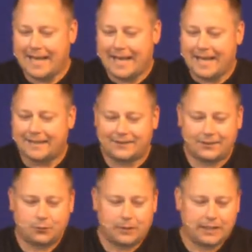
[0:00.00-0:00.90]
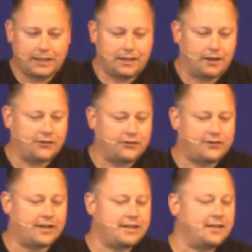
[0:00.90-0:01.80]
And it says, We are
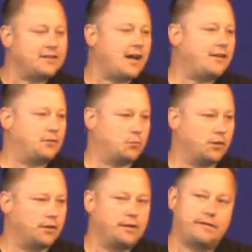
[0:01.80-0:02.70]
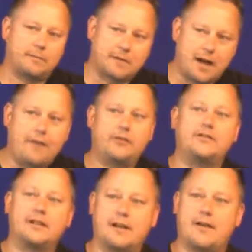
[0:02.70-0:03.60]
studying God's word from cover
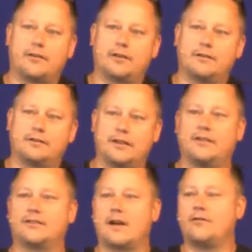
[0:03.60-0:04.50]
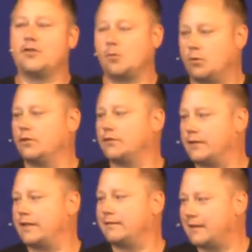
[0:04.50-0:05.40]
to cover to discover the world's
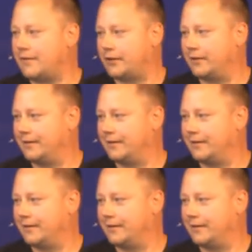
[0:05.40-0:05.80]
greatest lover.